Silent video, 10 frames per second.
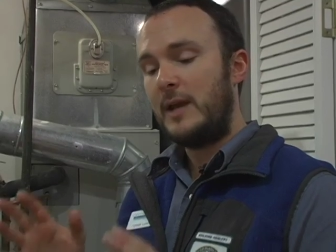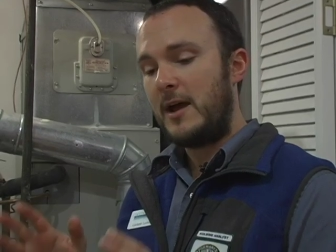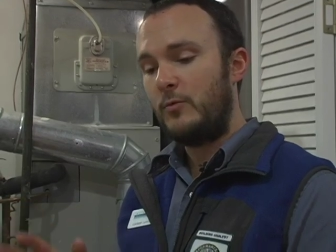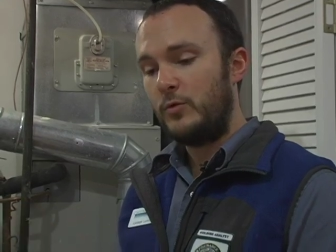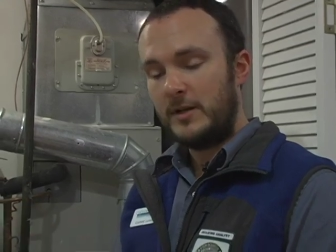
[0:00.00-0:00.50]

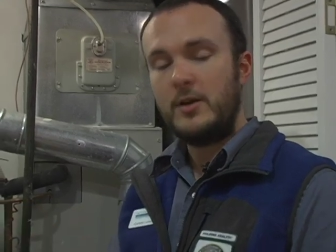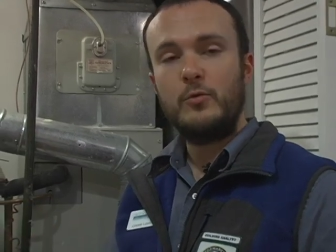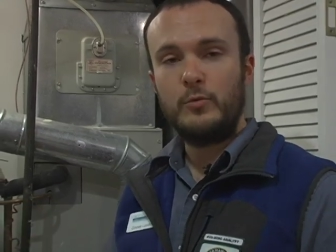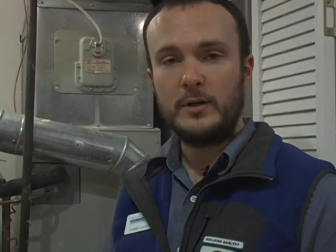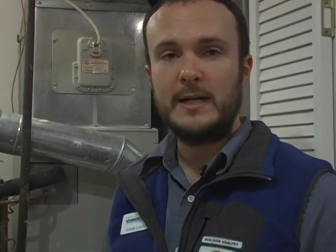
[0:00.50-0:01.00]
now we
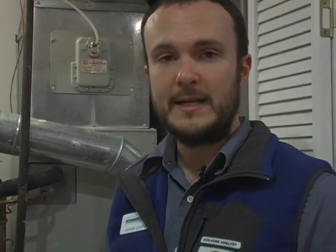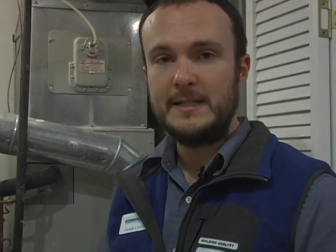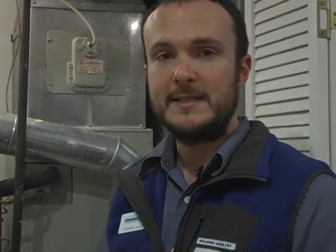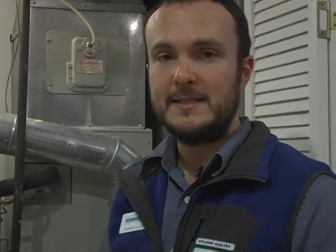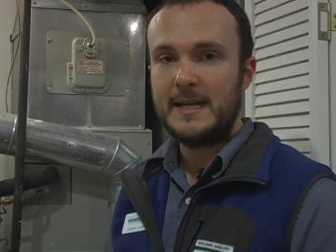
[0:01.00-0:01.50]
know we're going to
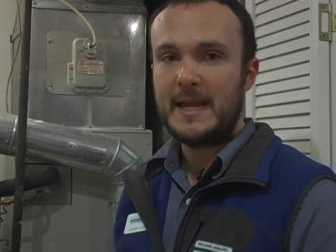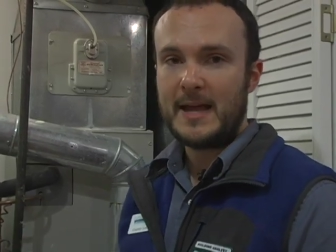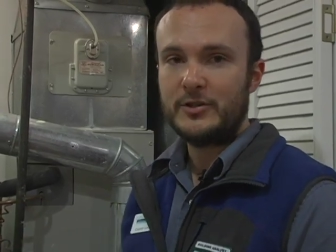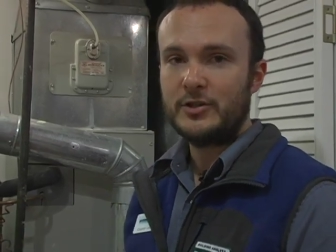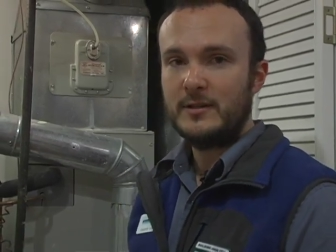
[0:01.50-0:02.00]
need to take
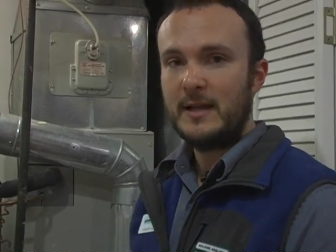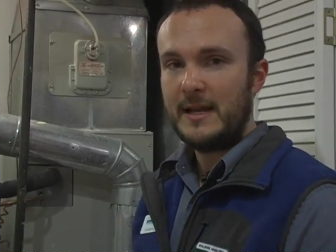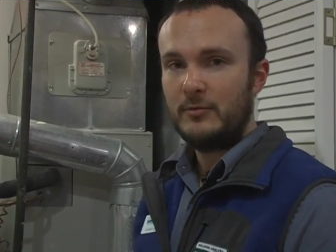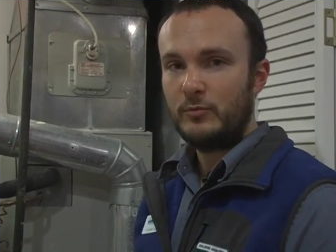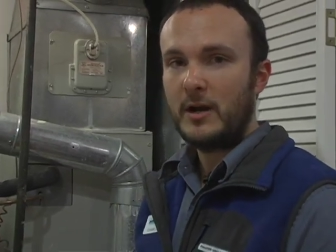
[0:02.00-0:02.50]
action
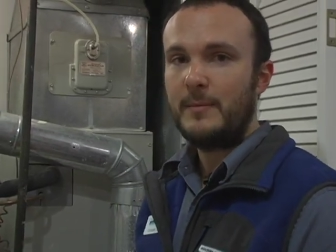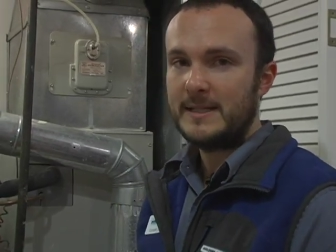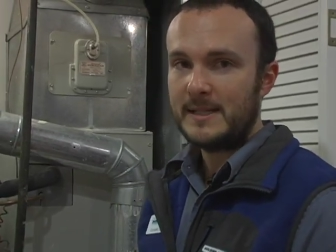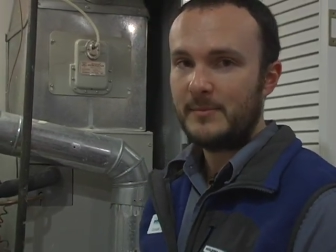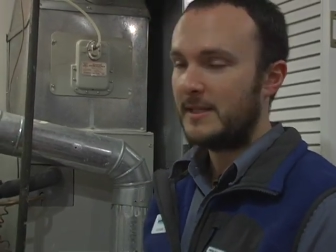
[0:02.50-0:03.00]
and
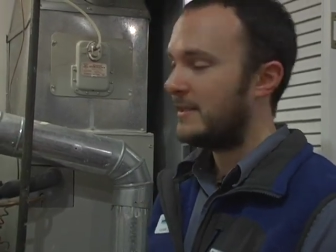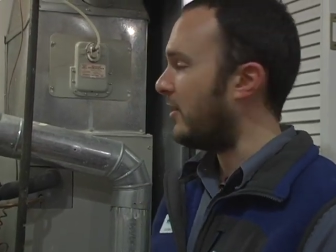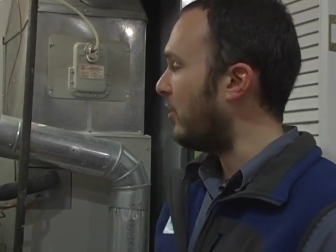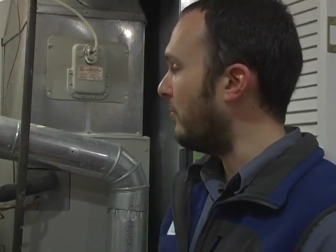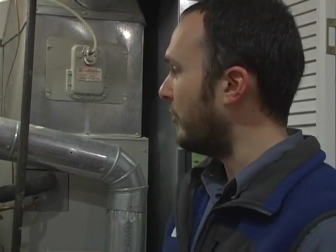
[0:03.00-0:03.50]
recommend something to the
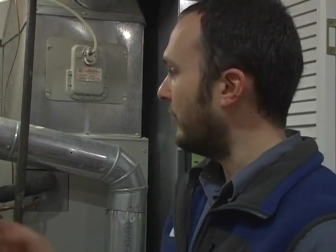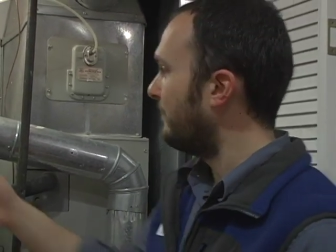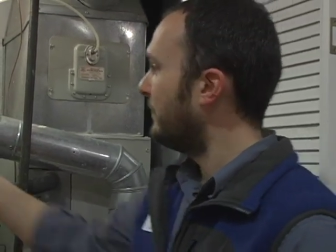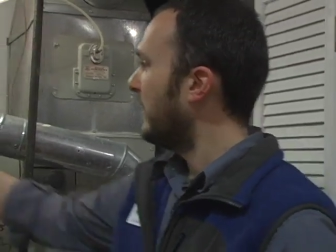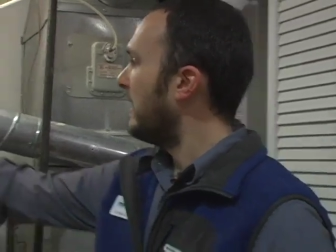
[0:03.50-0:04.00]
homeowner.
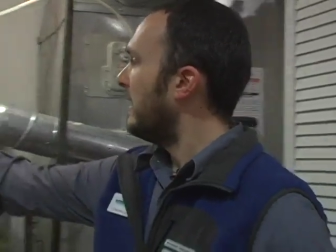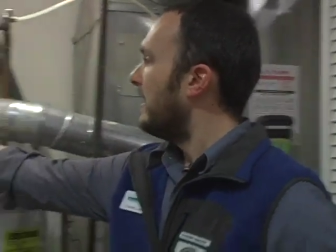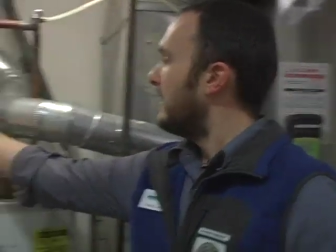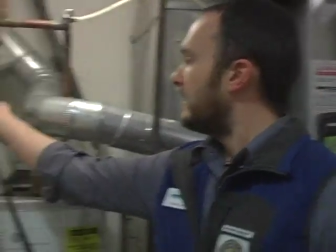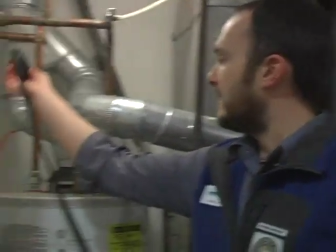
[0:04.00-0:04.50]

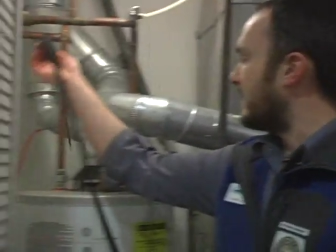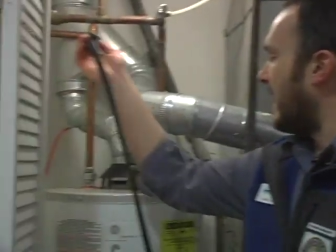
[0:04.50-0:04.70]
Since